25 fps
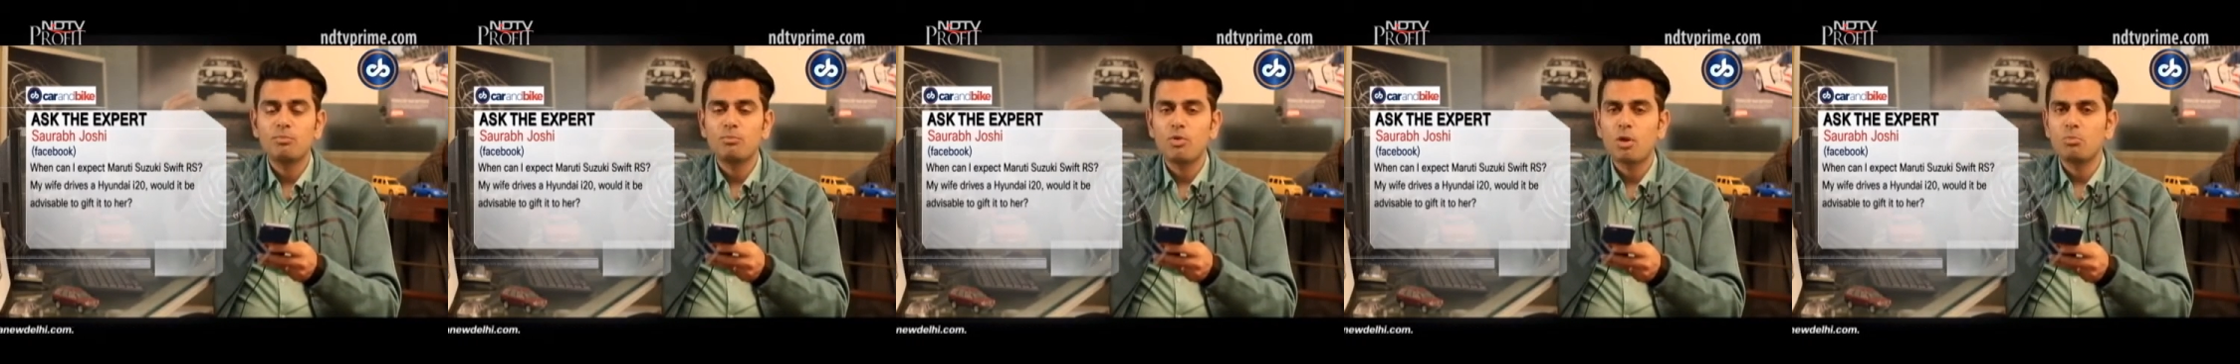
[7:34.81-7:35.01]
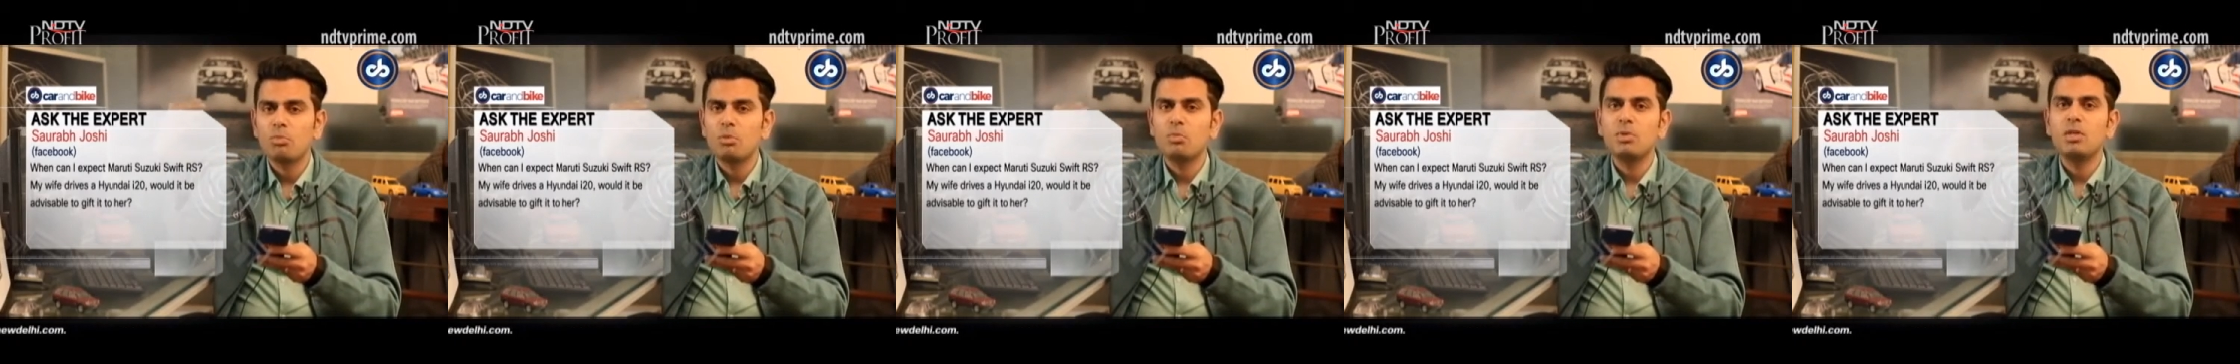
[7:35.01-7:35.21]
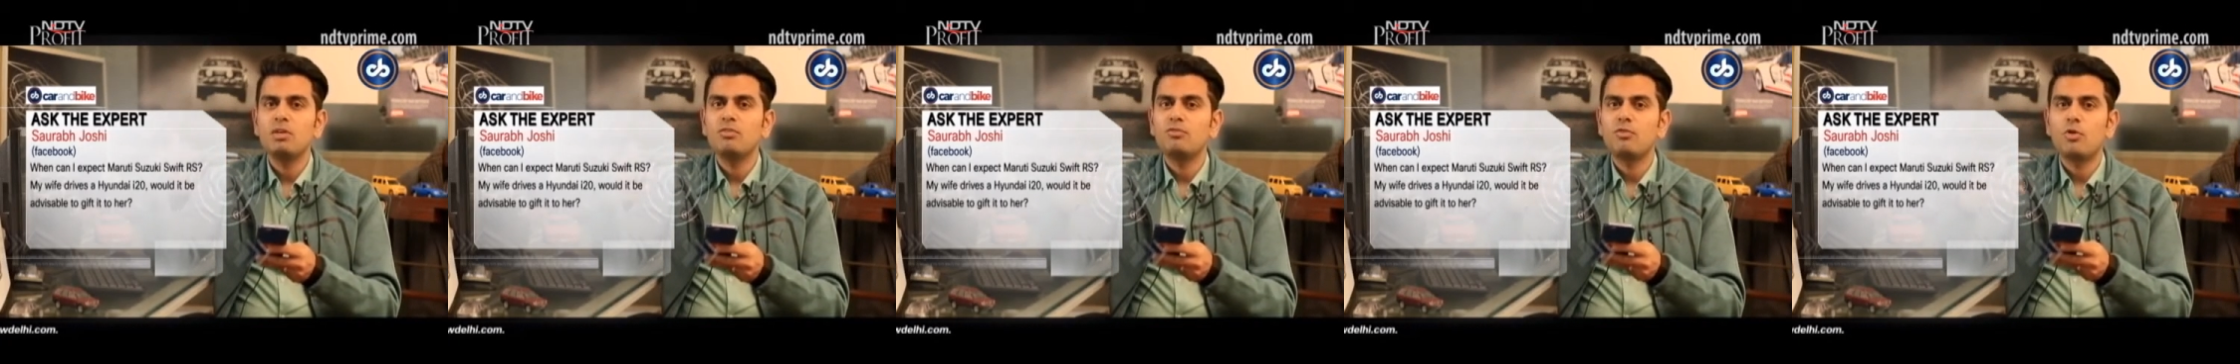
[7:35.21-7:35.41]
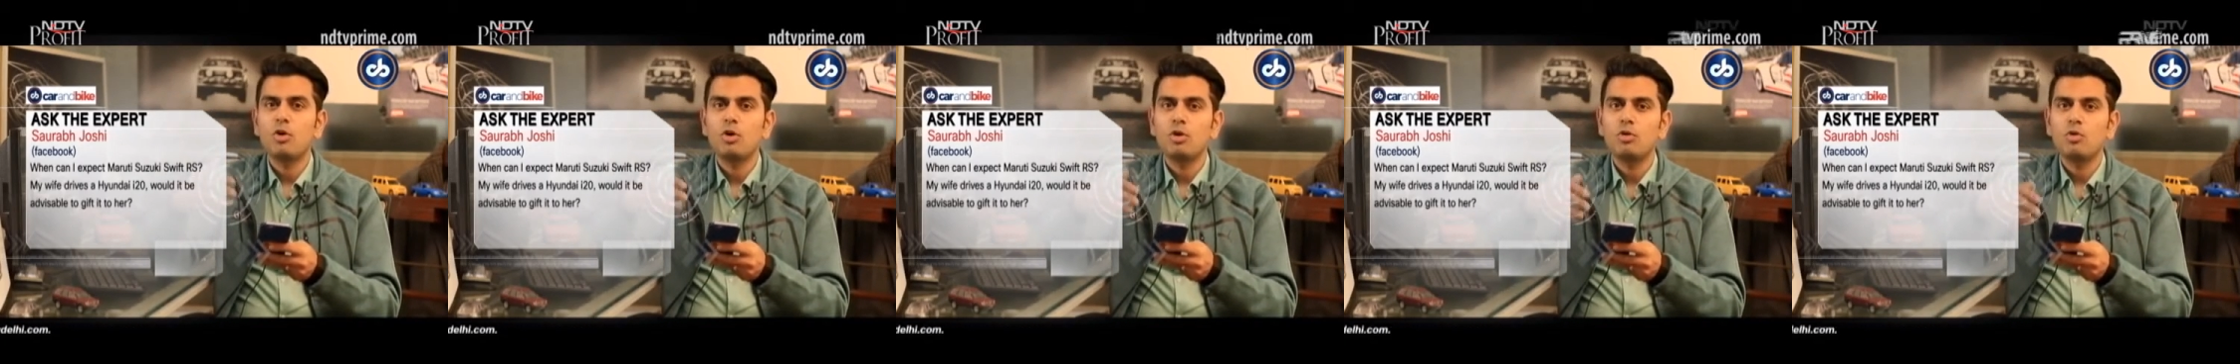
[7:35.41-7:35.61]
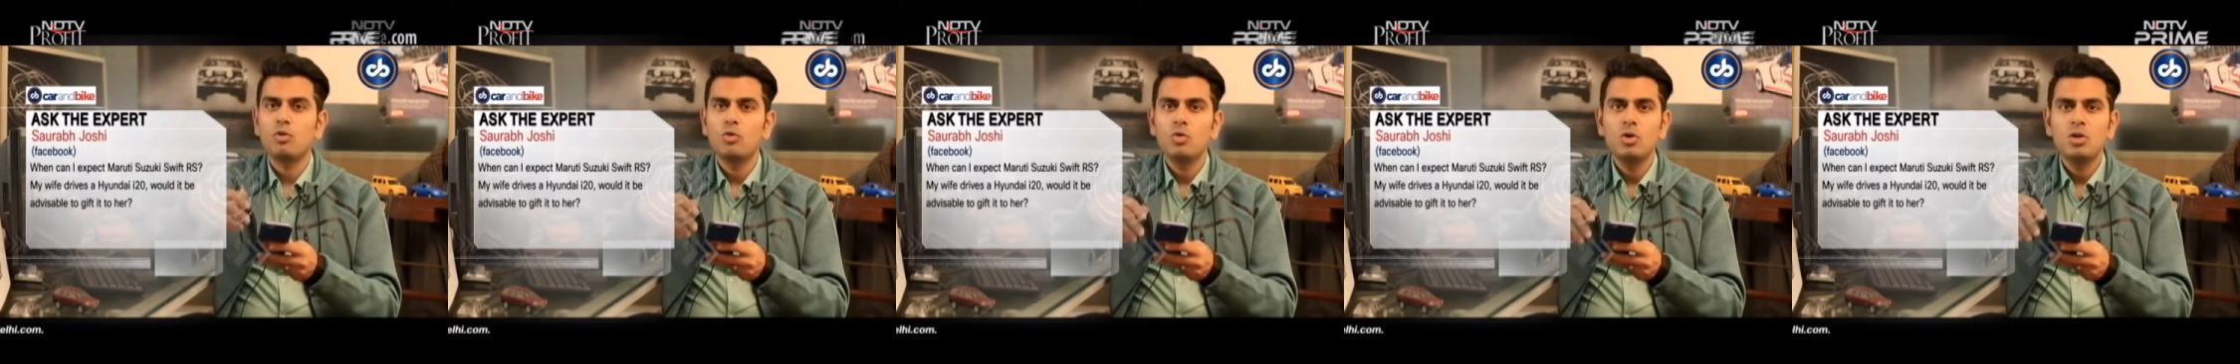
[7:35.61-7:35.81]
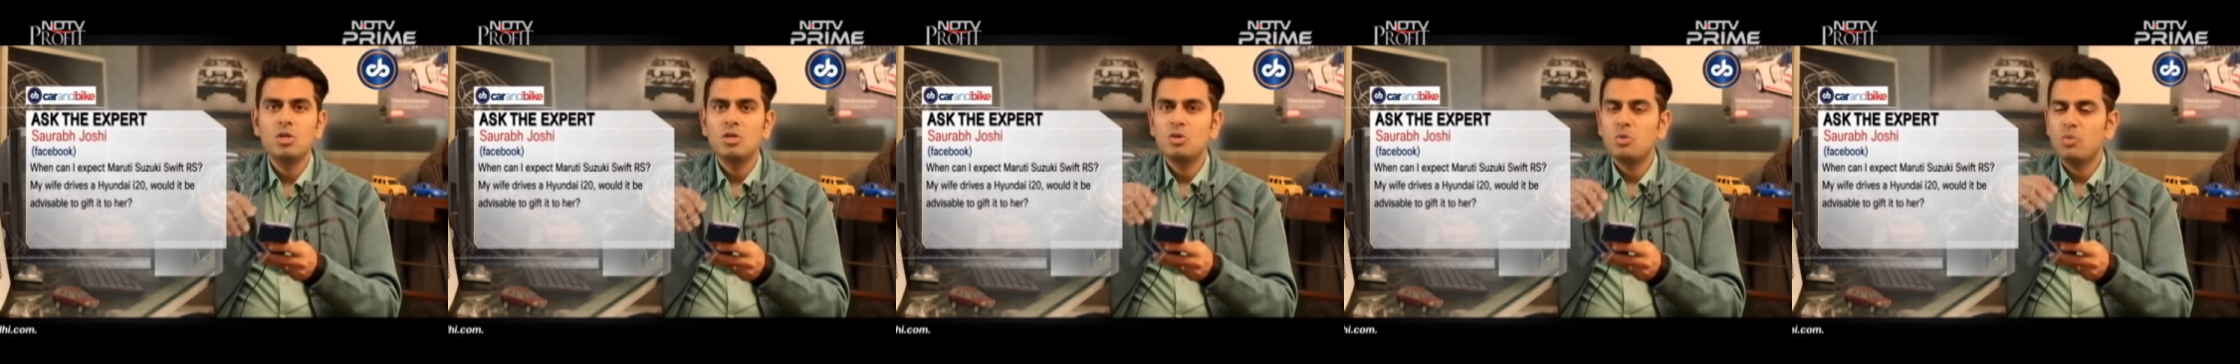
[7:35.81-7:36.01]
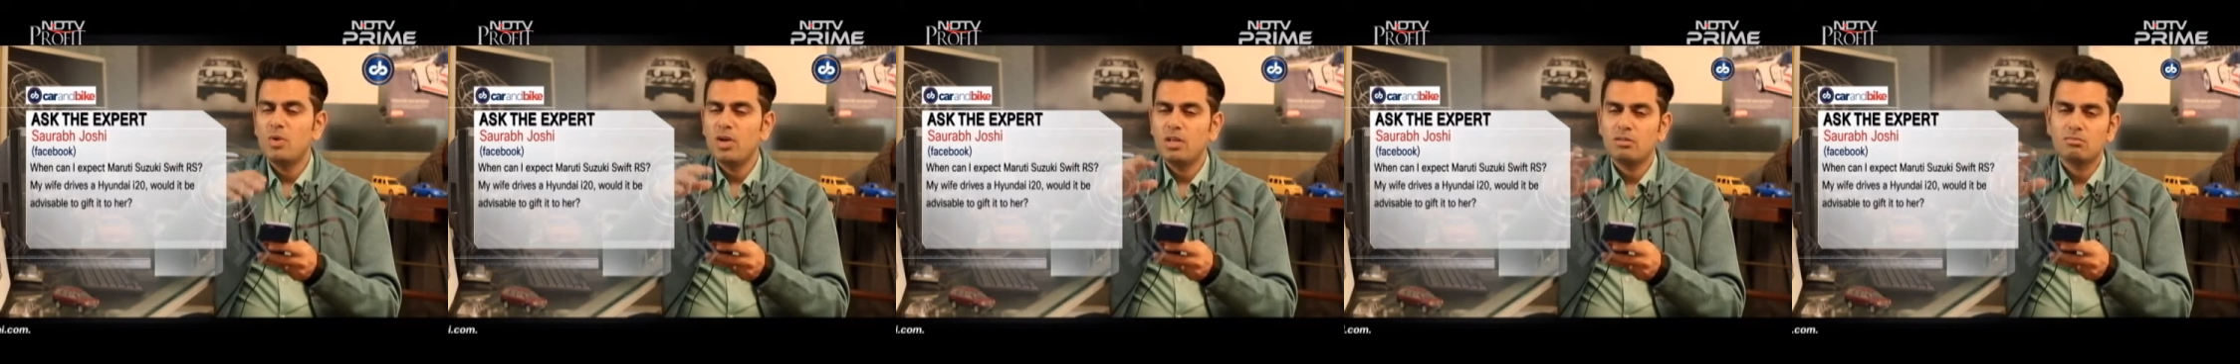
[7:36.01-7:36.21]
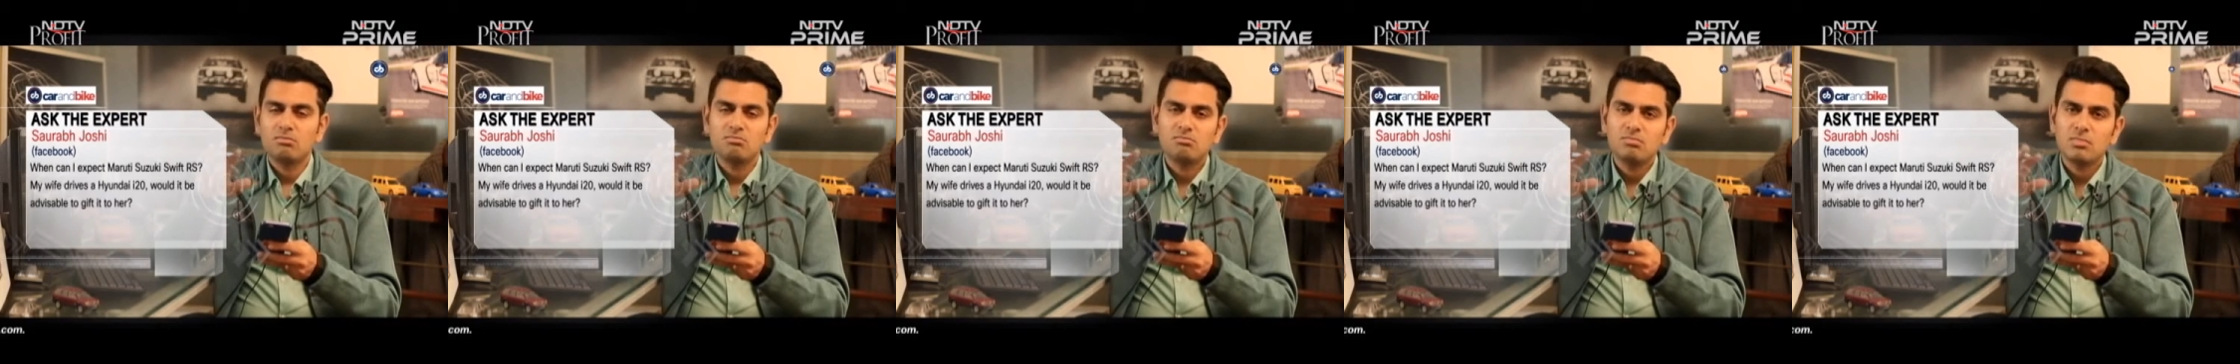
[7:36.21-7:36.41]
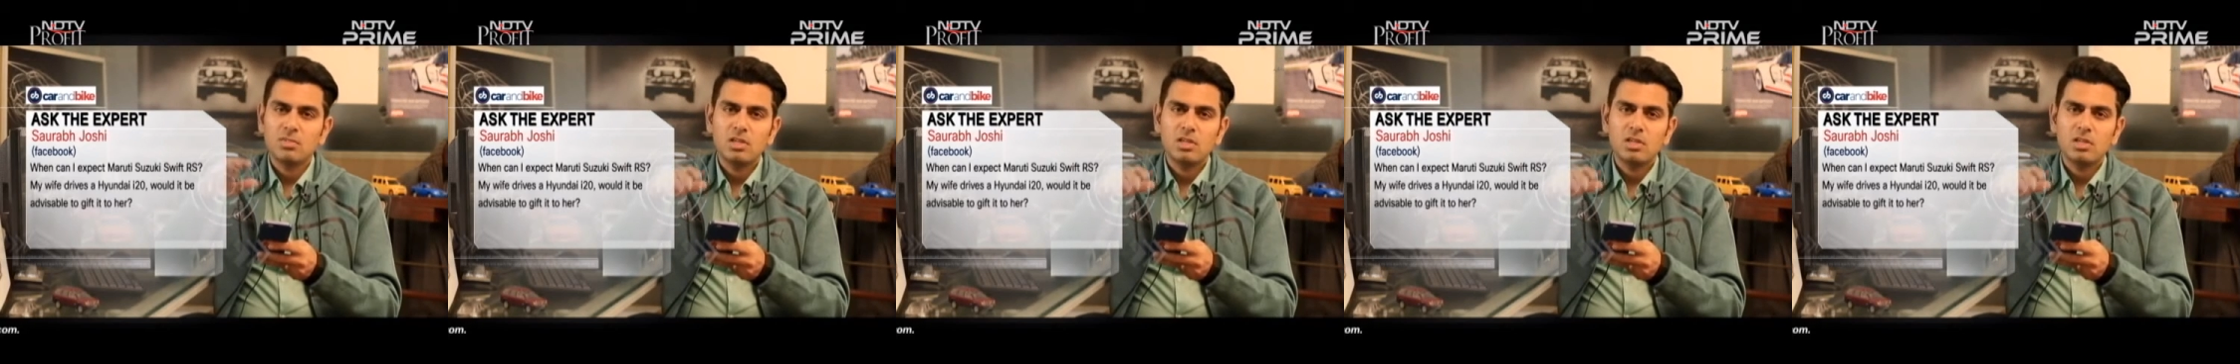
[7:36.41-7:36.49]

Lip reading: probably follow, well,